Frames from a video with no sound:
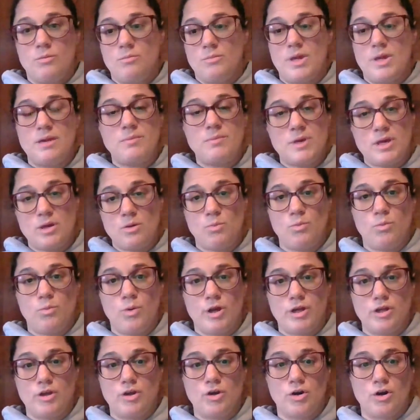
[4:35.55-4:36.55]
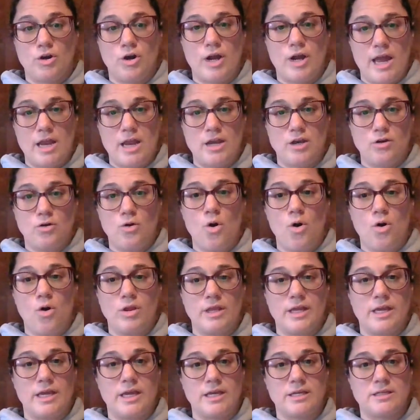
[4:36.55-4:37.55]
maybe what your end
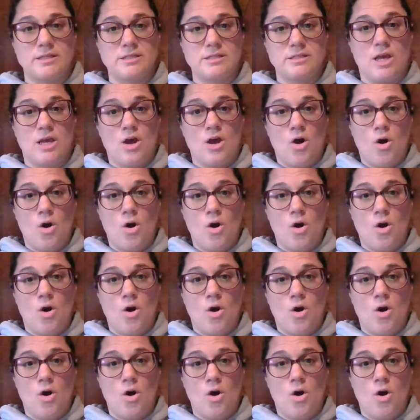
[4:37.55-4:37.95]
goal is